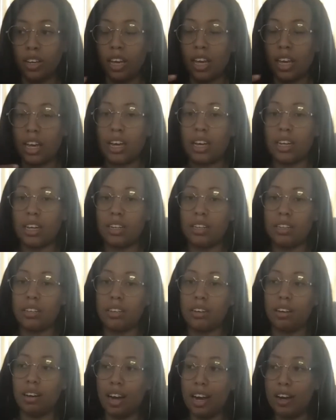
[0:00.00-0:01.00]
And
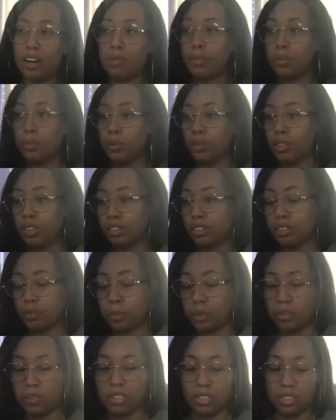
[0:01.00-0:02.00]
I remember
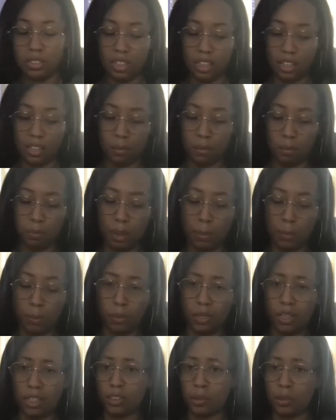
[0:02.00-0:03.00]
experiencing people
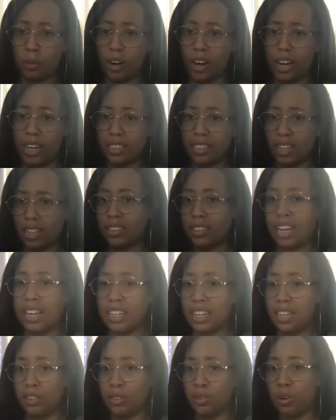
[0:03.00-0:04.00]
being surprised that I sat
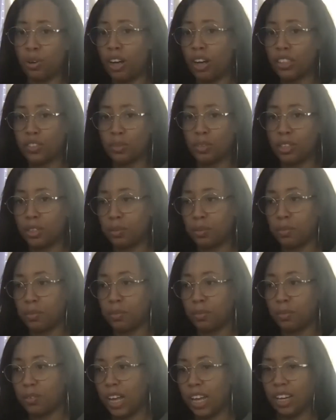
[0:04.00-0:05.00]
down across from them,
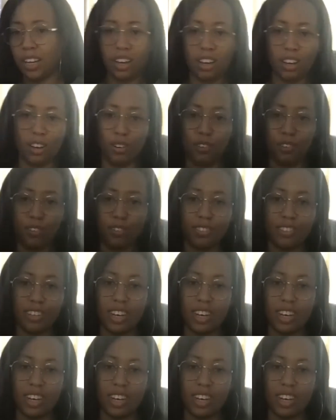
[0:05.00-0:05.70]
like, oh,